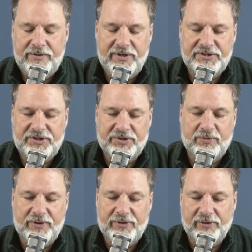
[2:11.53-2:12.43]
This is
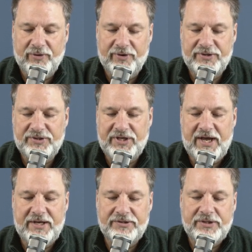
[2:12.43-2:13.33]
what the Lord
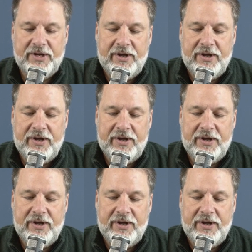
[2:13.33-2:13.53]
says.